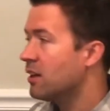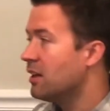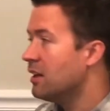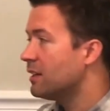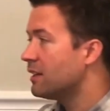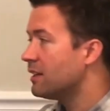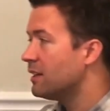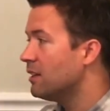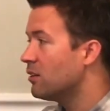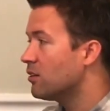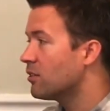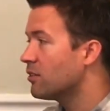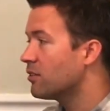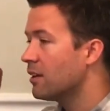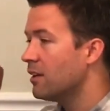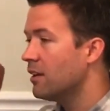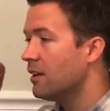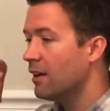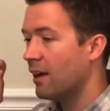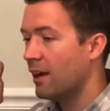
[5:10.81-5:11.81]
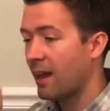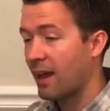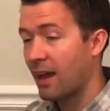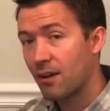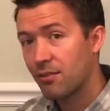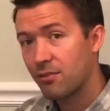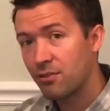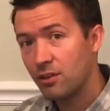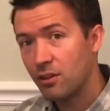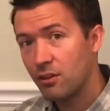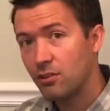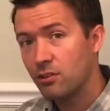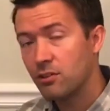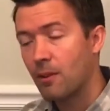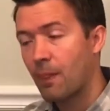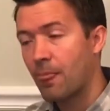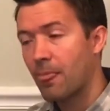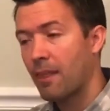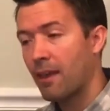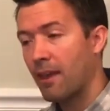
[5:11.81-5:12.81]
Here's a half note
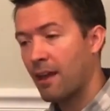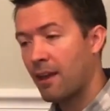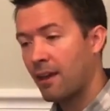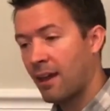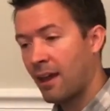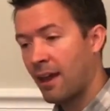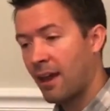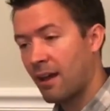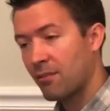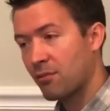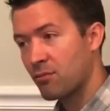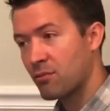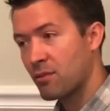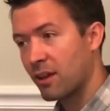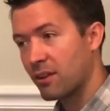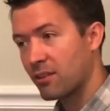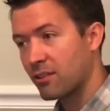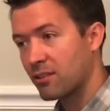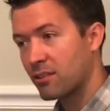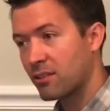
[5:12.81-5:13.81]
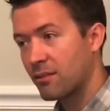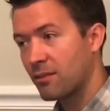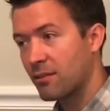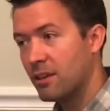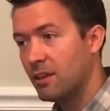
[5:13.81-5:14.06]
and a half rest.